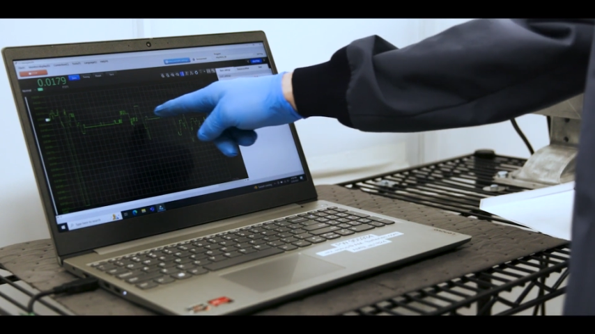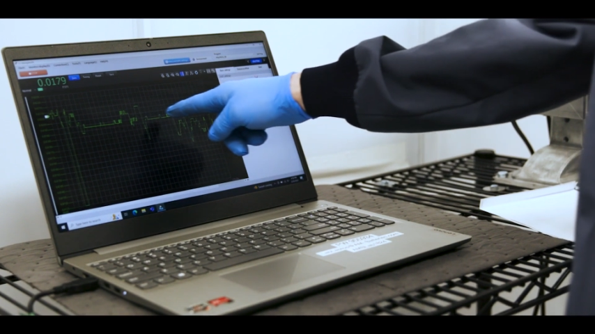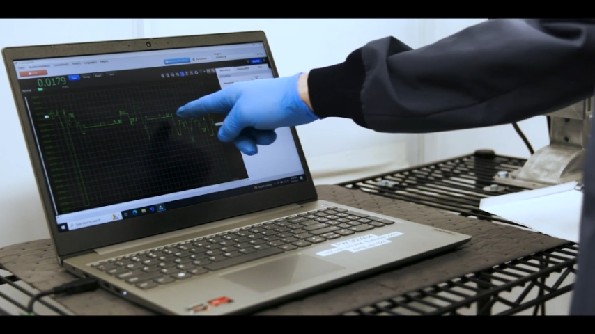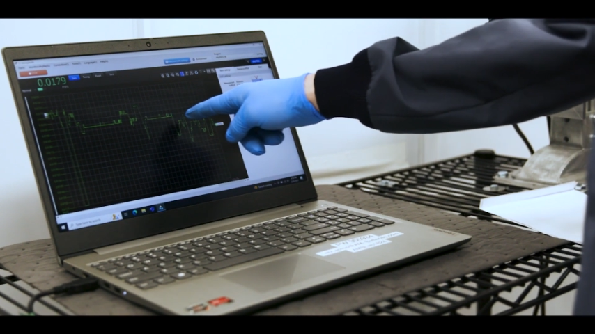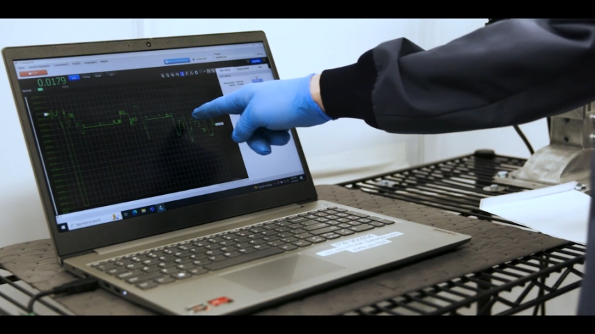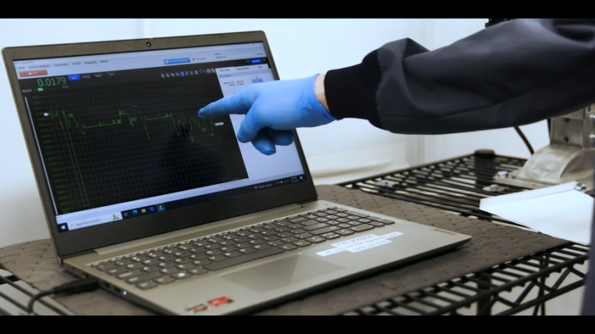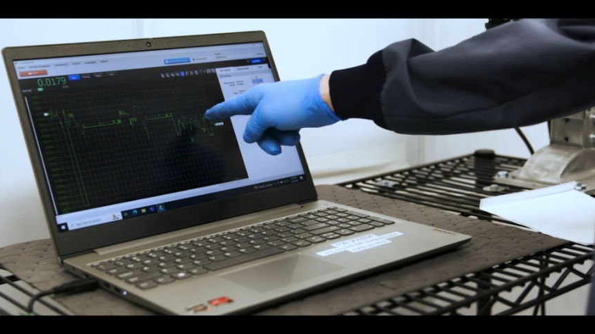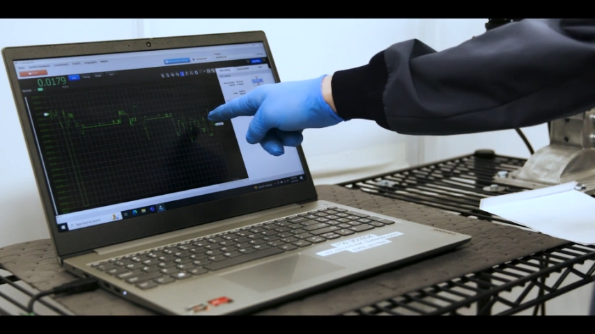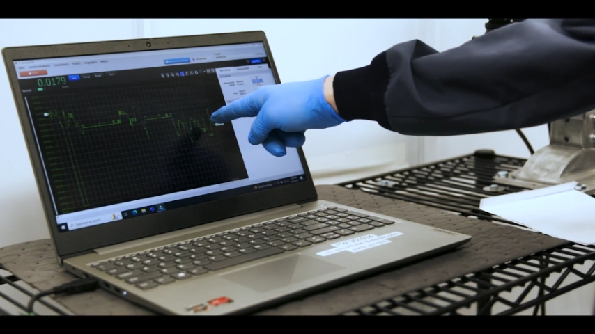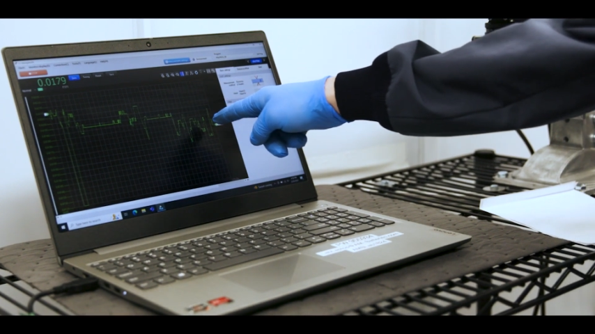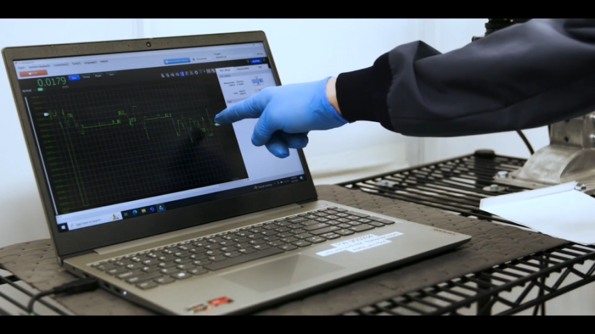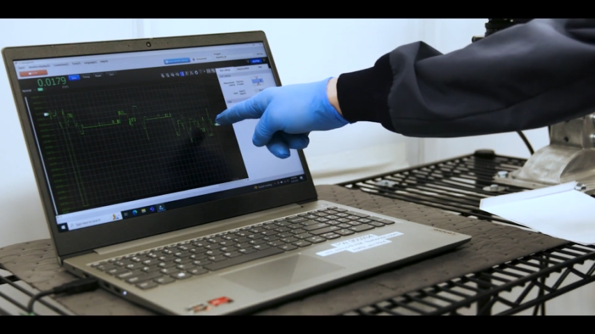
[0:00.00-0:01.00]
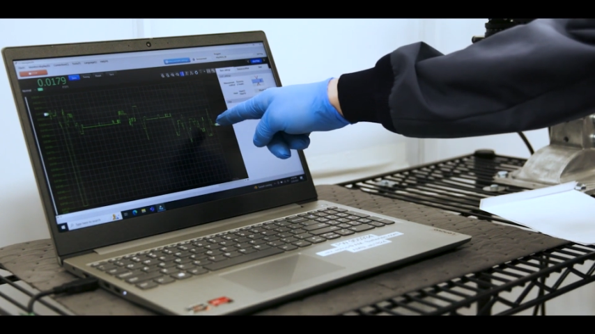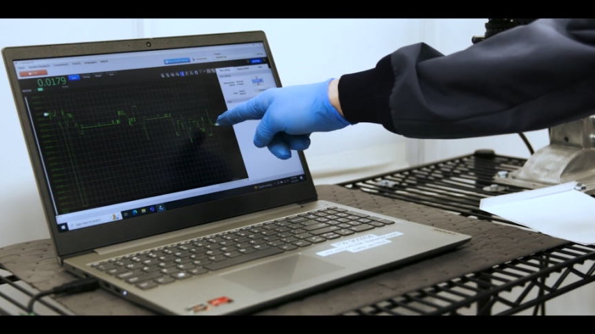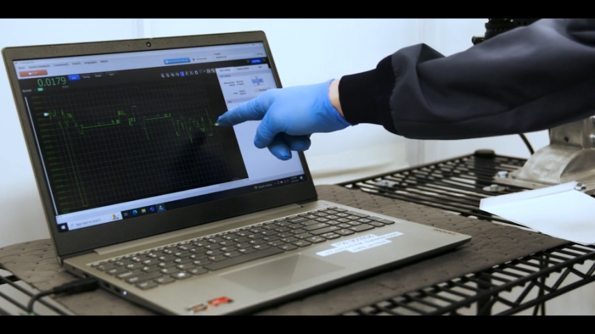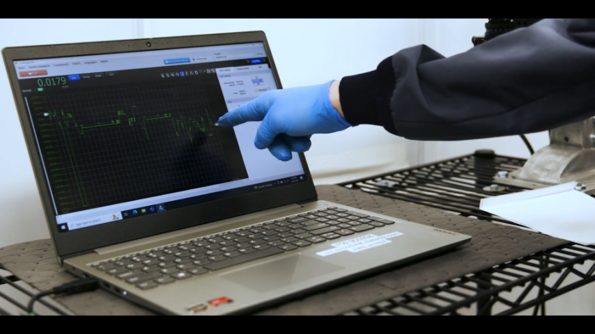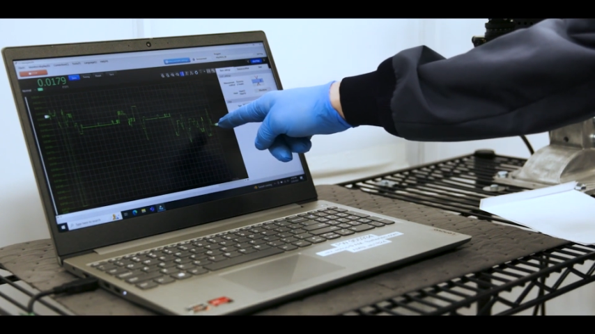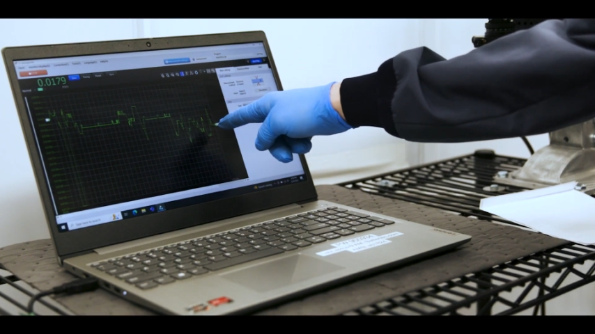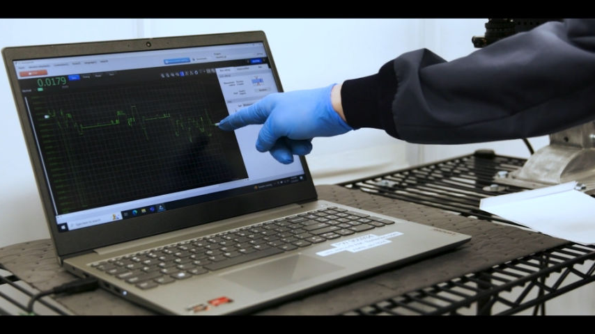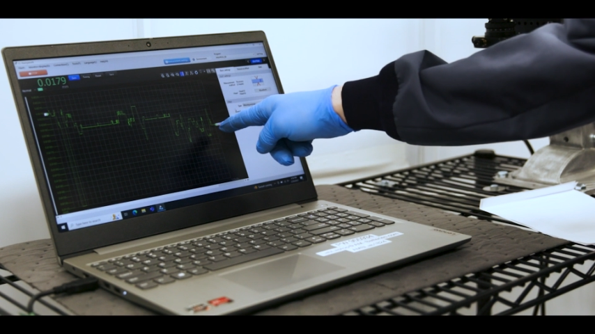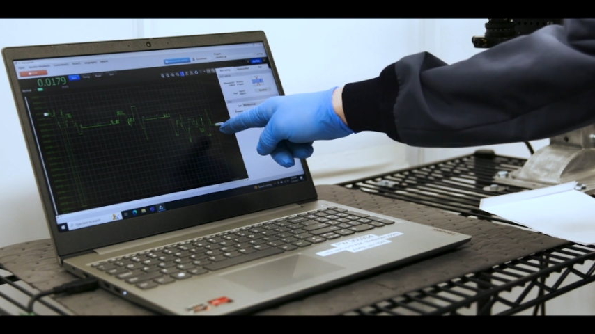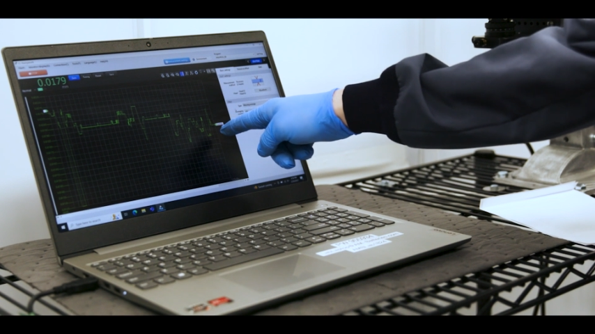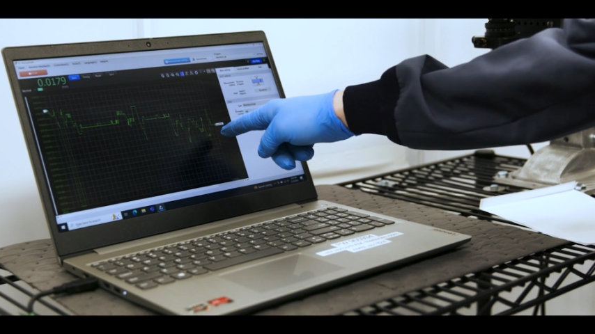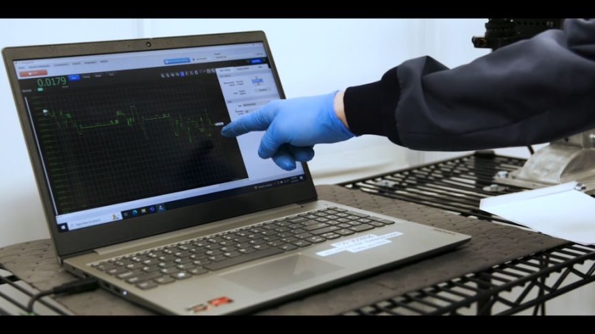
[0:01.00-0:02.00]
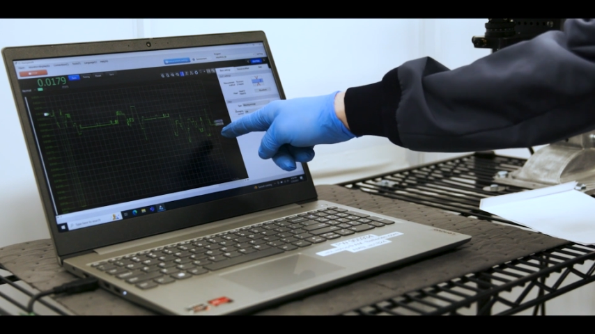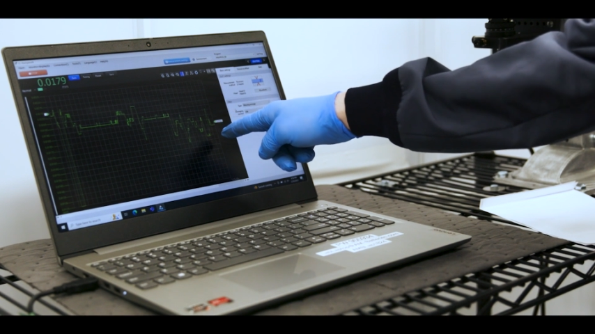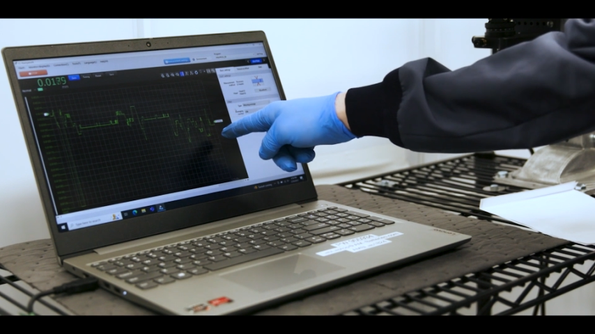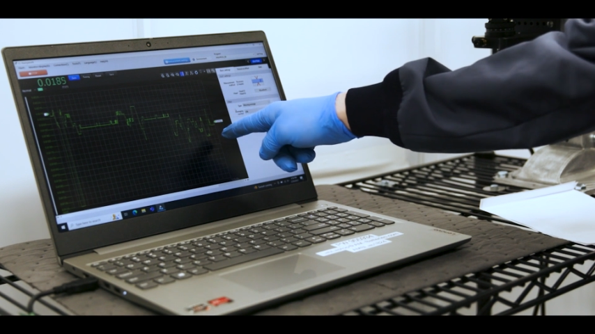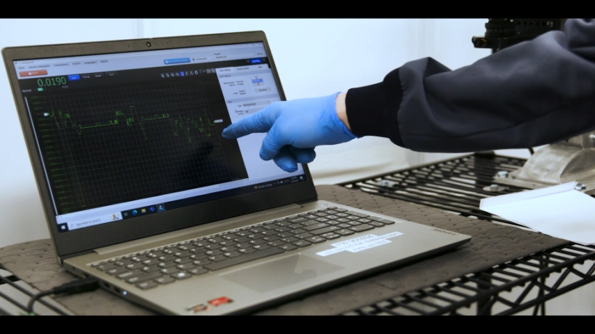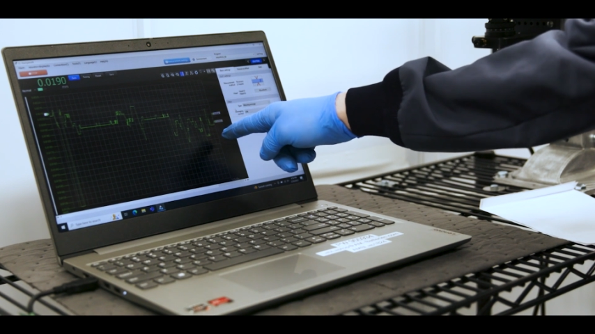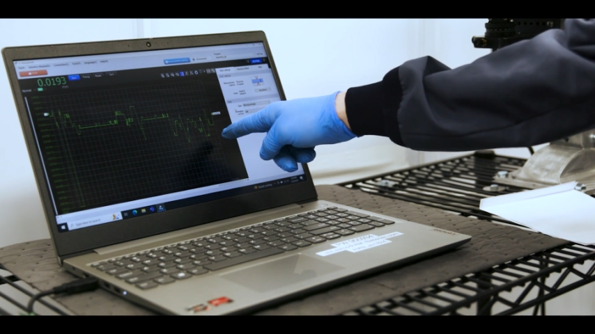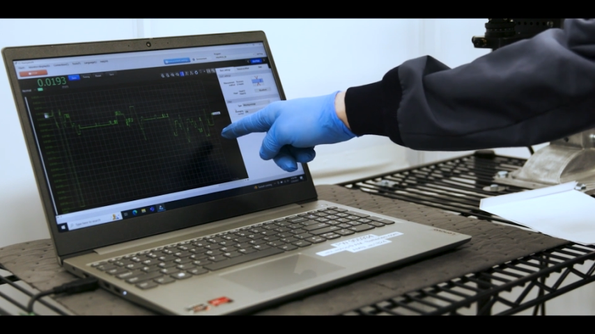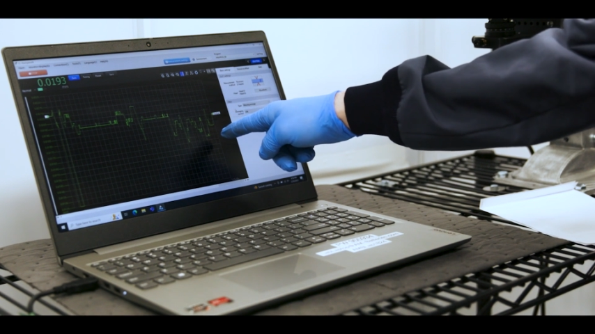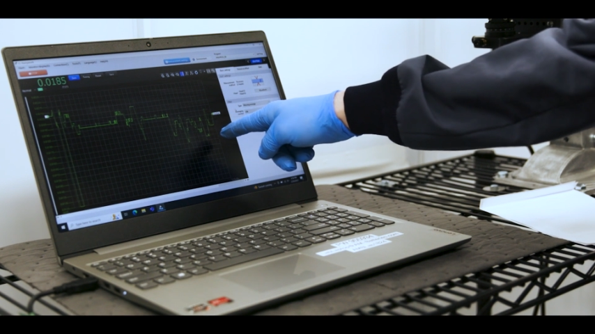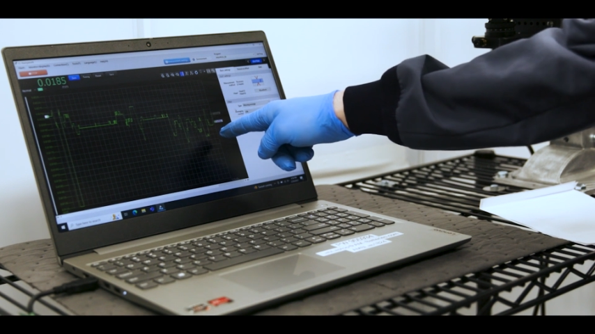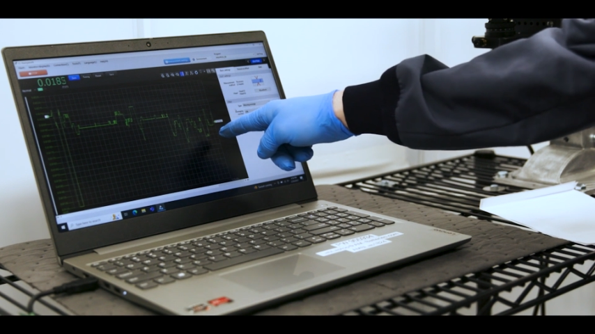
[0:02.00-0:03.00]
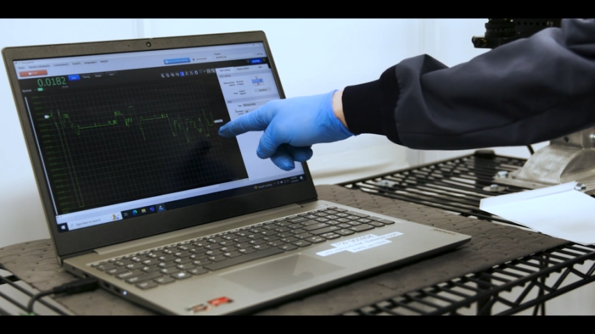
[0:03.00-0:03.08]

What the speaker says: No face is visible, so there are no lips to read.